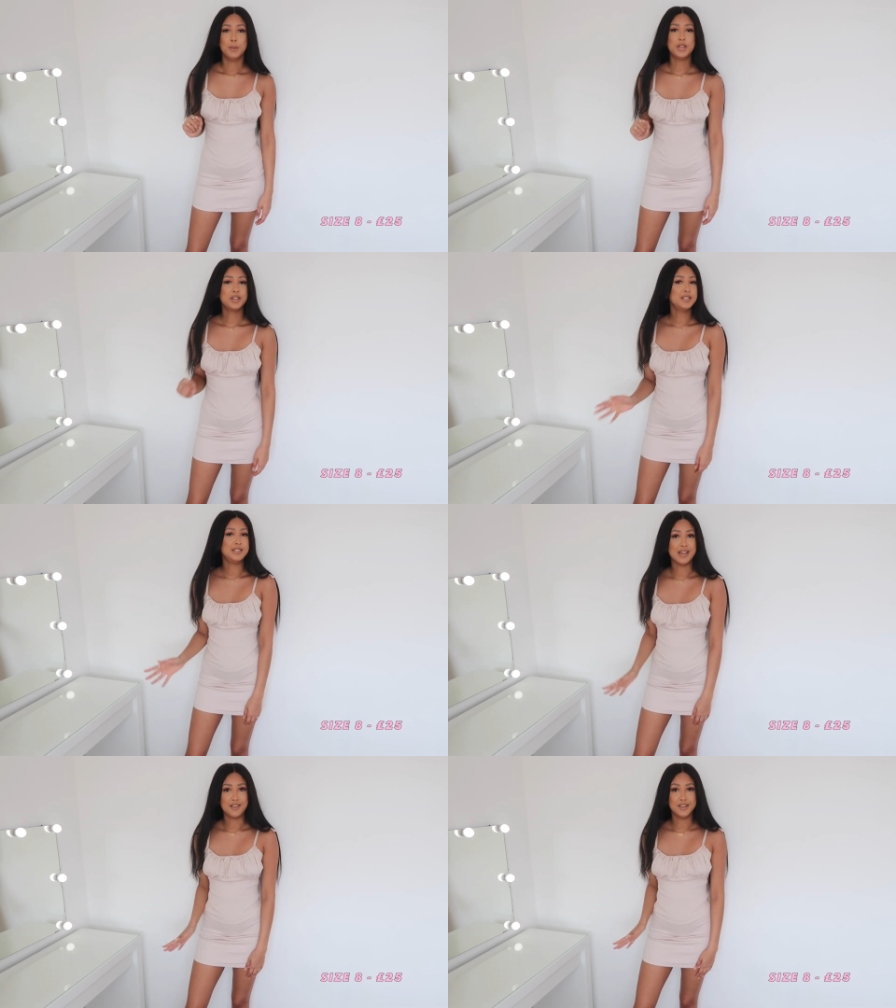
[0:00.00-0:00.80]
but you can
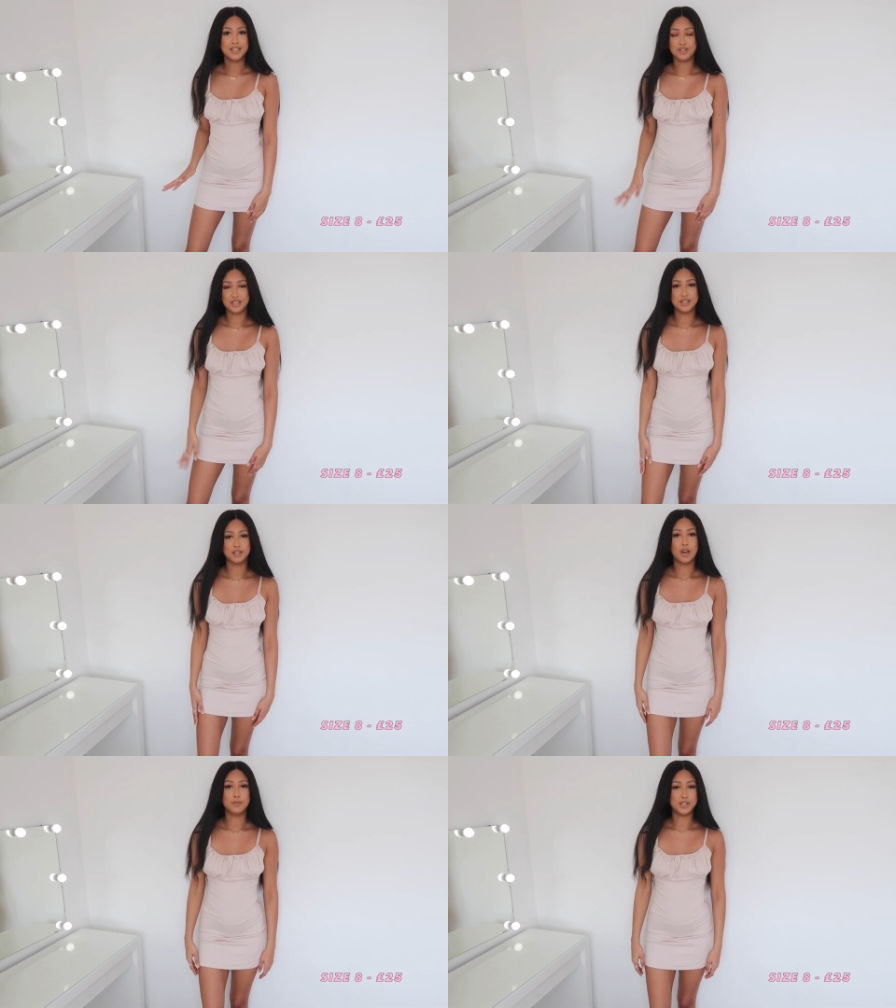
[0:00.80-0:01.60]
definitely dress
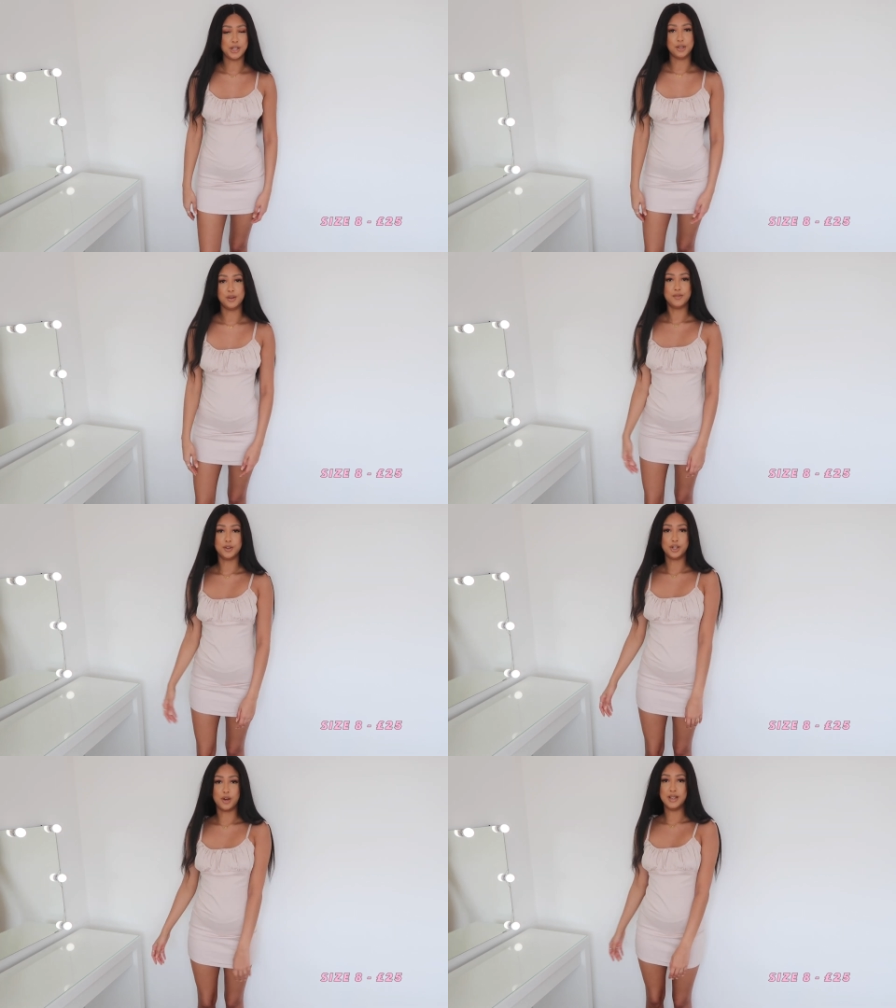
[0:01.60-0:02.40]
this up too if
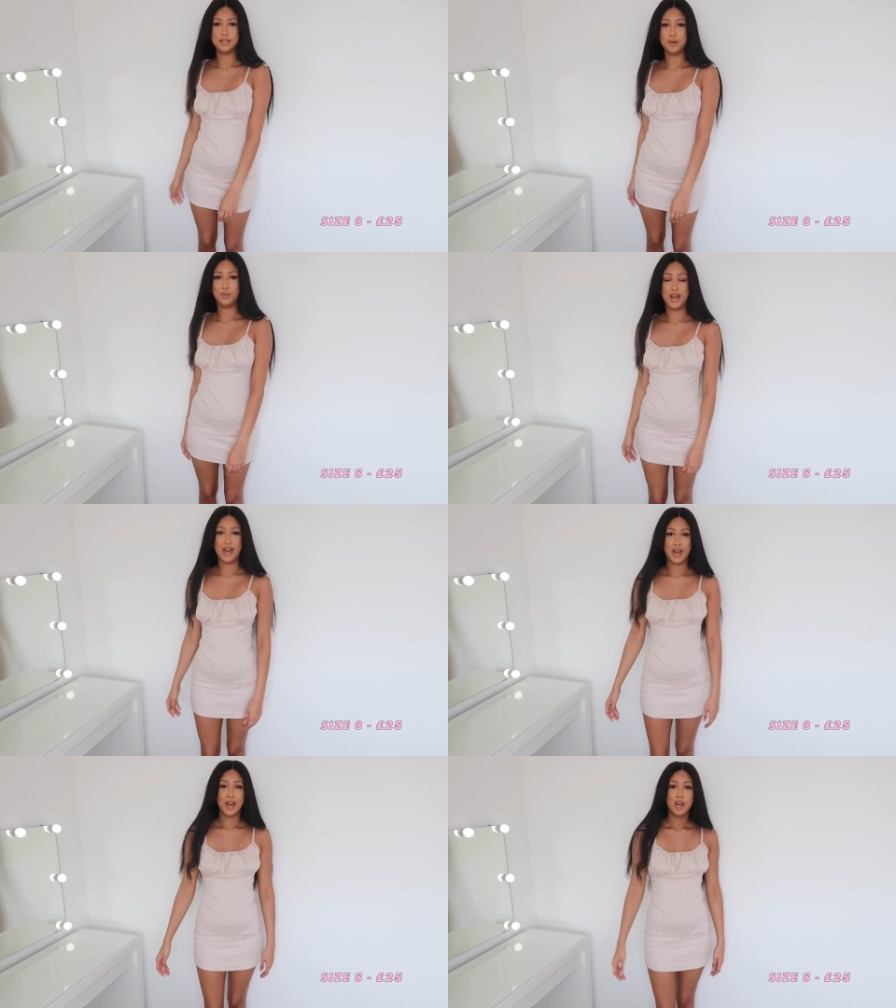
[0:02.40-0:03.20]
you're going
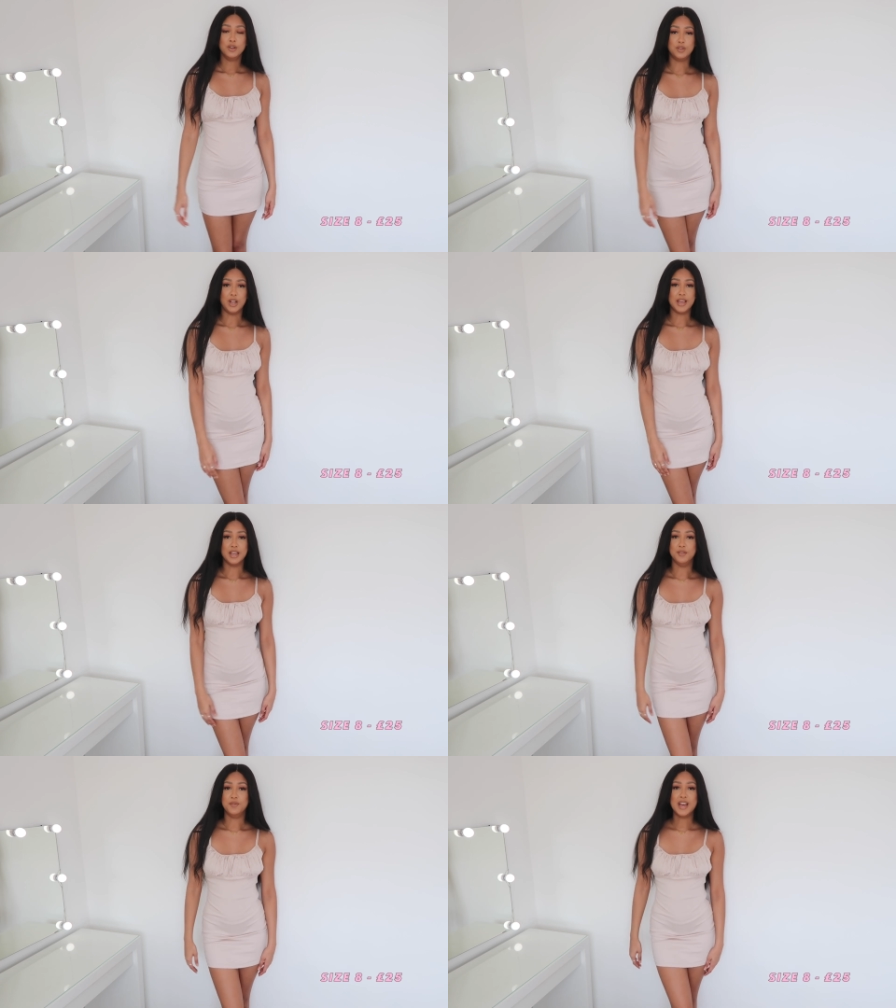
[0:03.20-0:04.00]
somewhere for
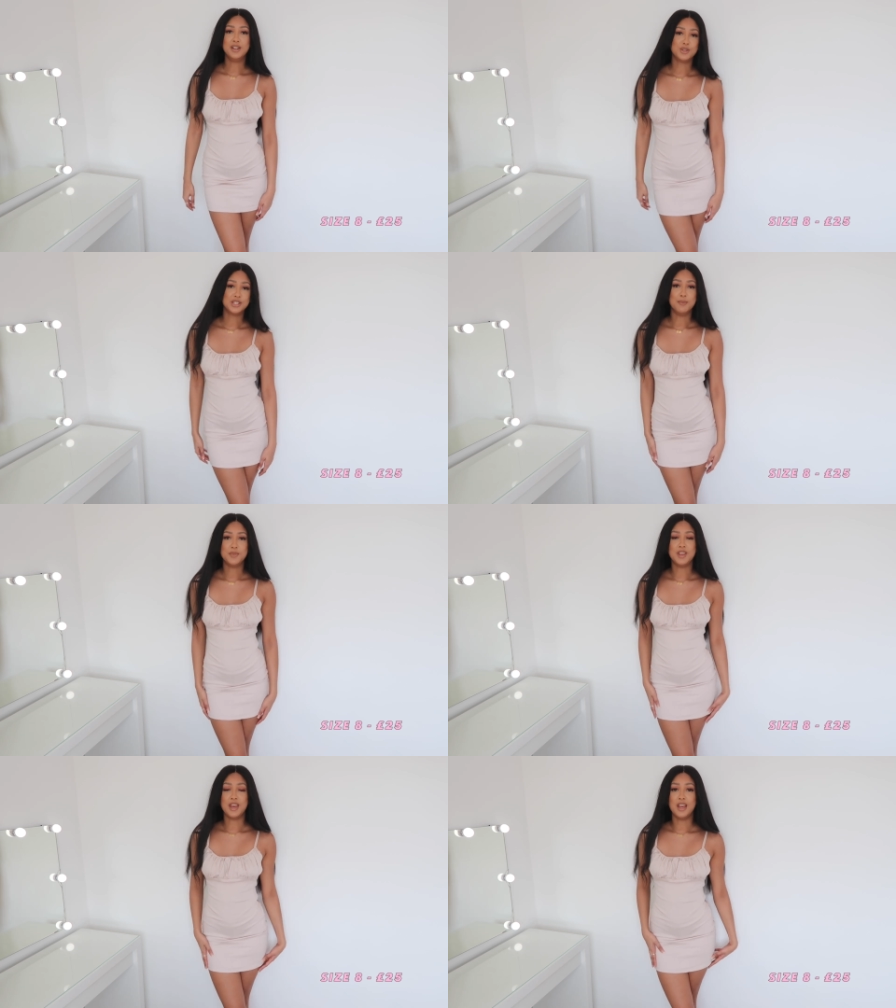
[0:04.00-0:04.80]
like an event or
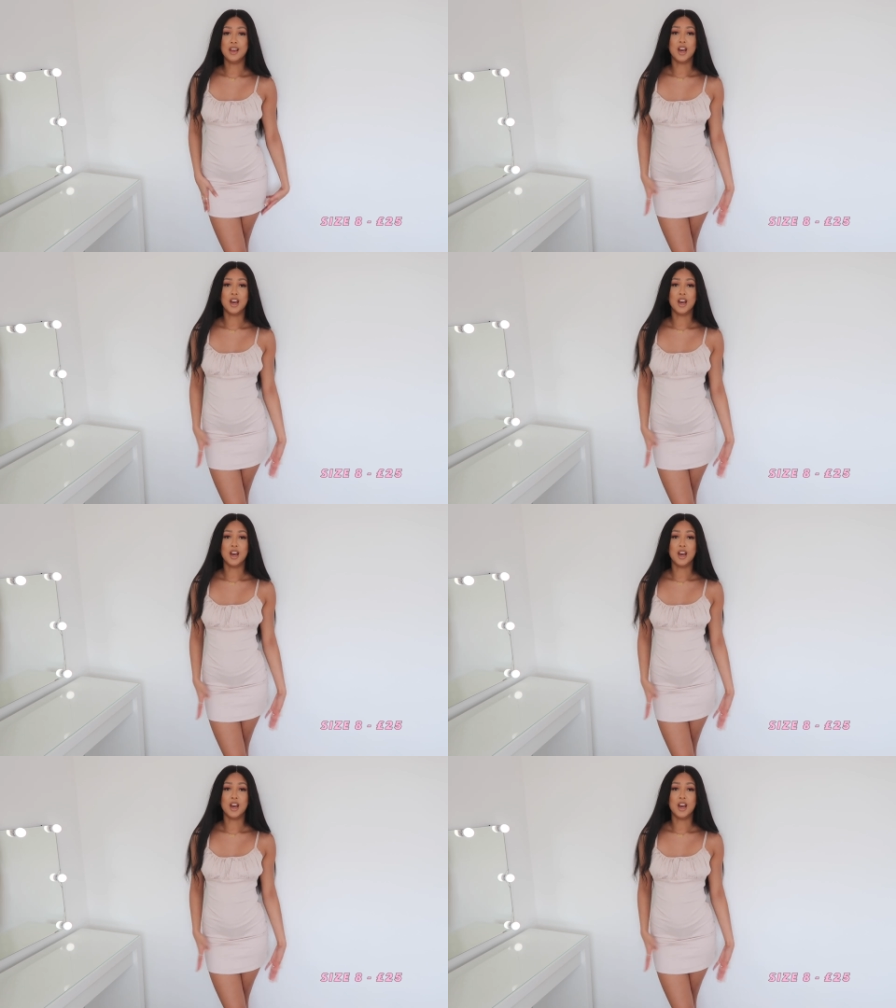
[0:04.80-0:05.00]
something.